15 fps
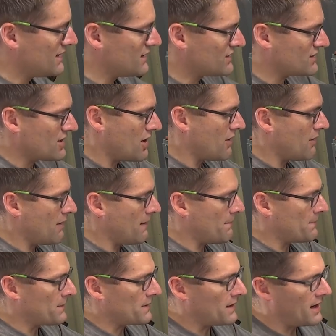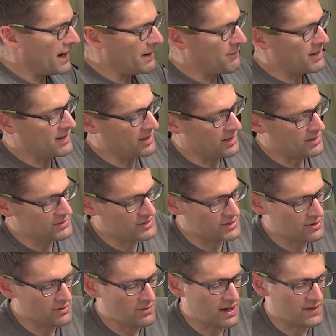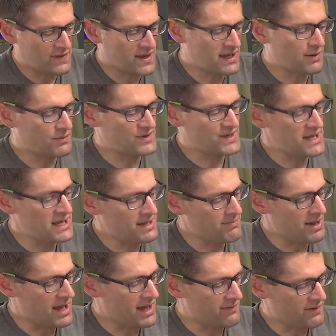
So I went on to, I think it was eBay.